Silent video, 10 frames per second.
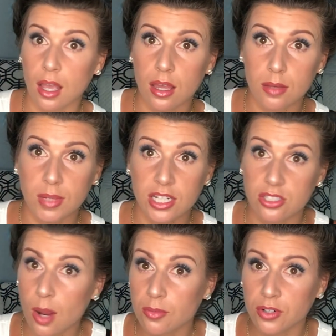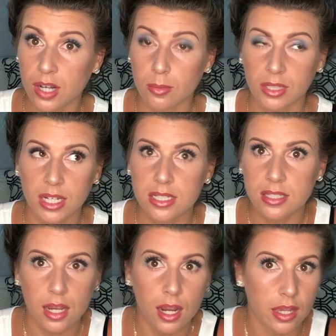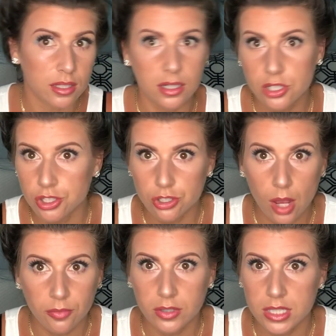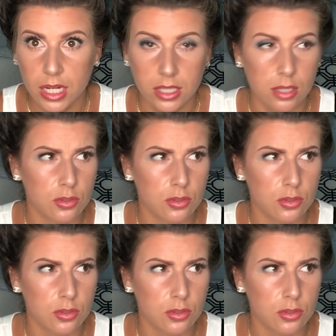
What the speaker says: I stopped for a couple days and then I just stopped for 6.